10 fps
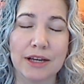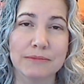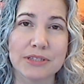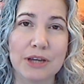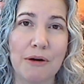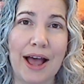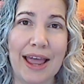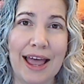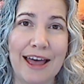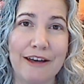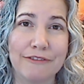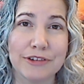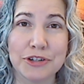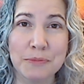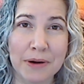So I have
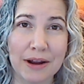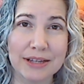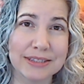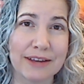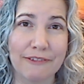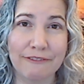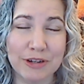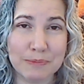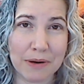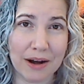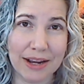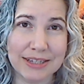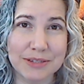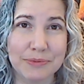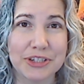2 prizes. I have a first
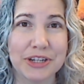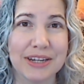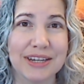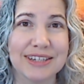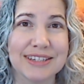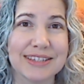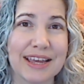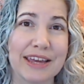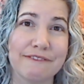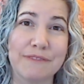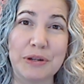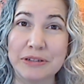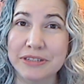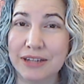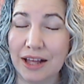prize, which is a
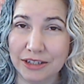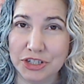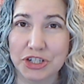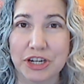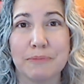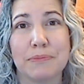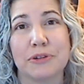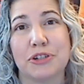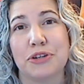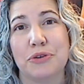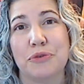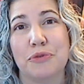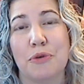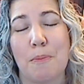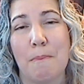full scholarship
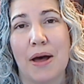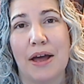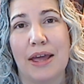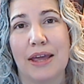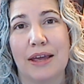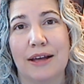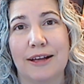to my